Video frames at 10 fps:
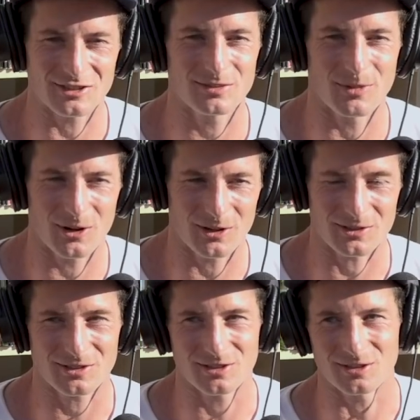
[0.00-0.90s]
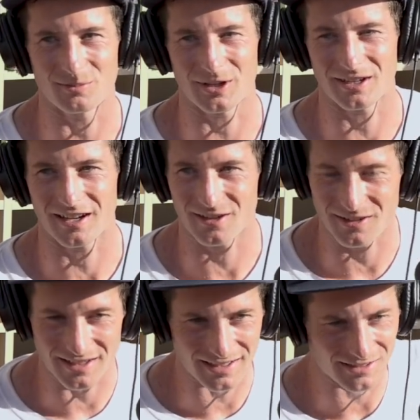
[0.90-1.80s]
smarter too, bringing
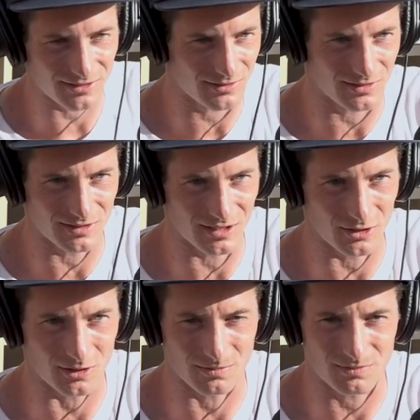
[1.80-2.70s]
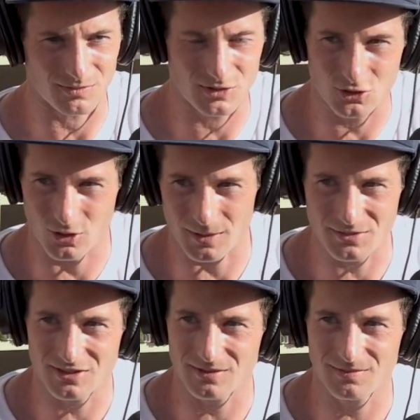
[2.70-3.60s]
out like little strips.